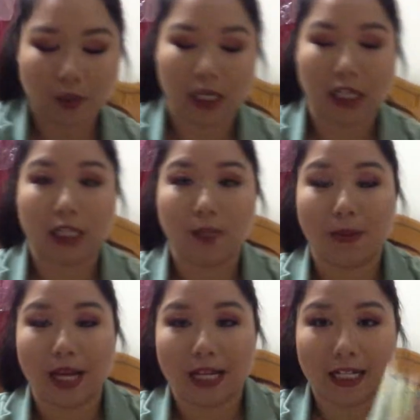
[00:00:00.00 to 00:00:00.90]
one is
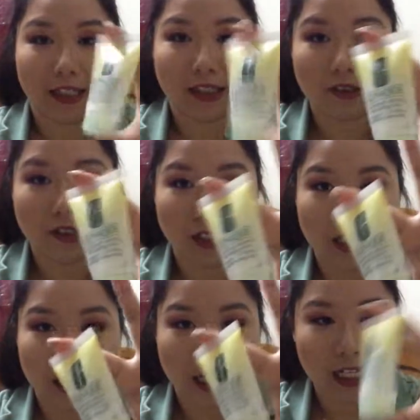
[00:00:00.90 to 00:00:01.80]
my little
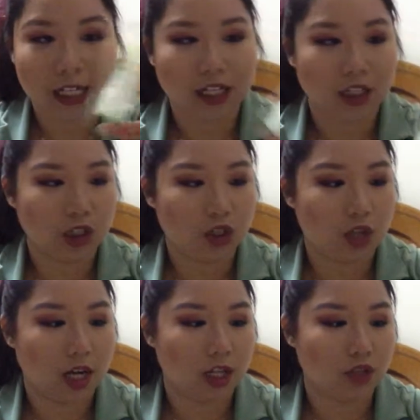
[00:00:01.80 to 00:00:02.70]
Clinique
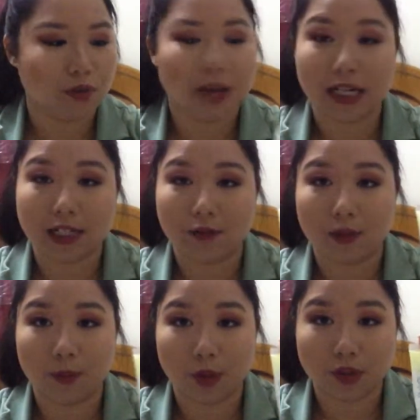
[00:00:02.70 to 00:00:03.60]
Dramatic
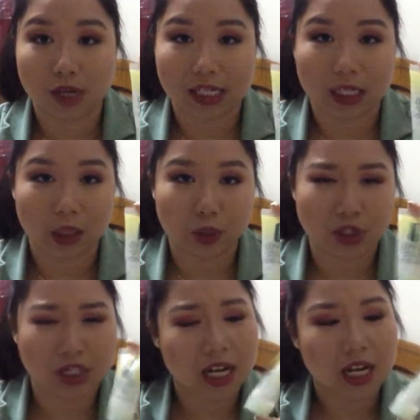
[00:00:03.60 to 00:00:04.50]
Different Moisturizing
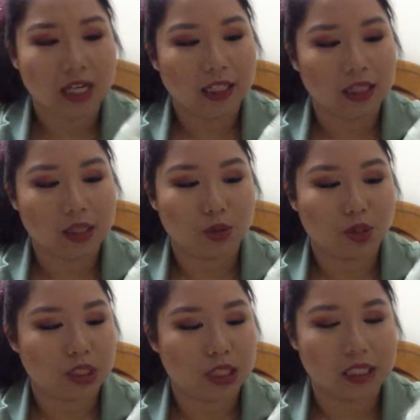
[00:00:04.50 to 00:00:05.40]
Lotion. This
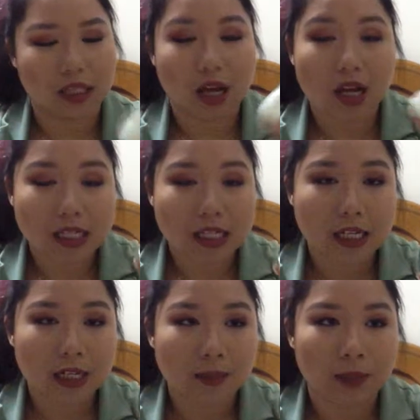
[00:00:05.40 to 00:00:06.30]
lotion is
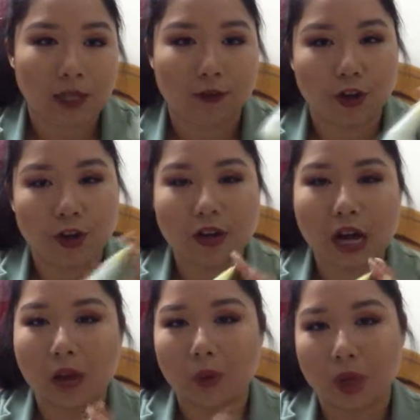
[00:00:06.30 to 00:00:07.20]
awesome if you're
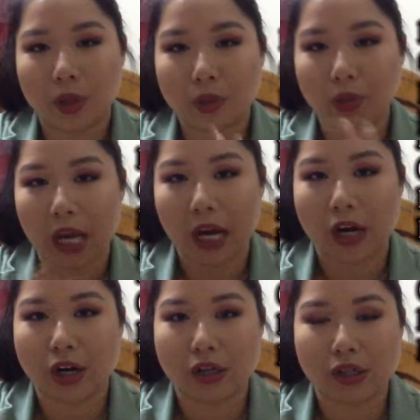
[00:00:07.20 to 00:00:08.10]
not one who
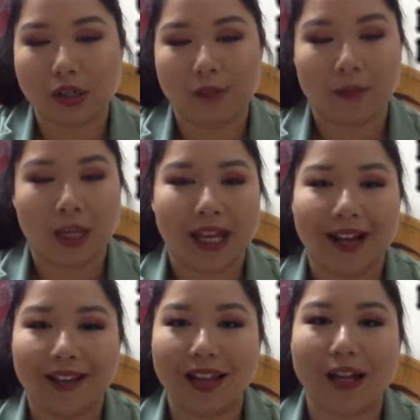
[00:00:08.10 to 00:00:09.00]
cares
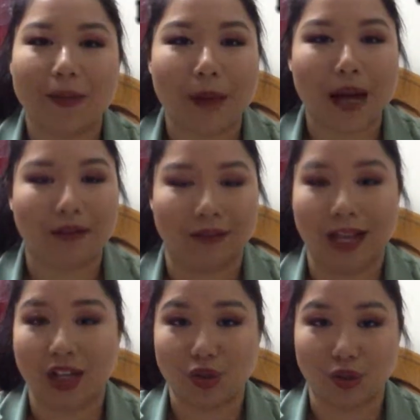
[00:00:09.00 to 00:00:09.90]
a lot about
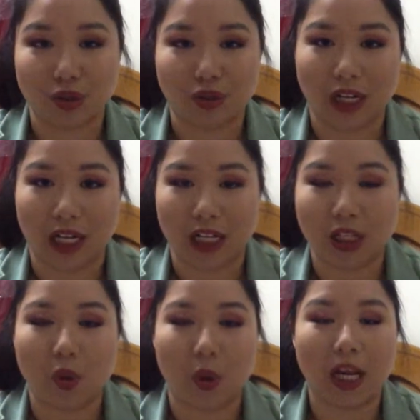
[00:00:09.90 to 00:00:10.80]
natural
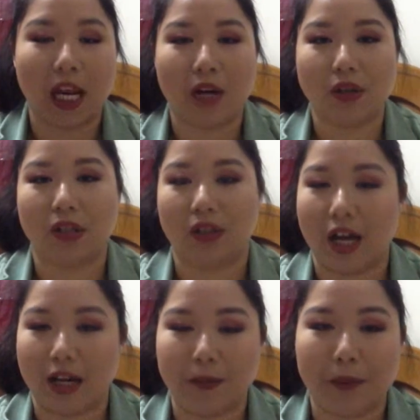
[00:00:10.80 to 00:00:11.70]
ingredients or cares a
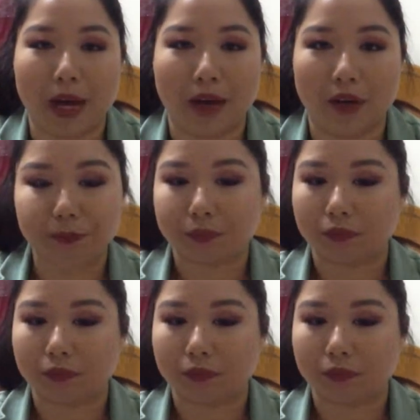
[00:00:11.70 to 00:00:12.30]
lot about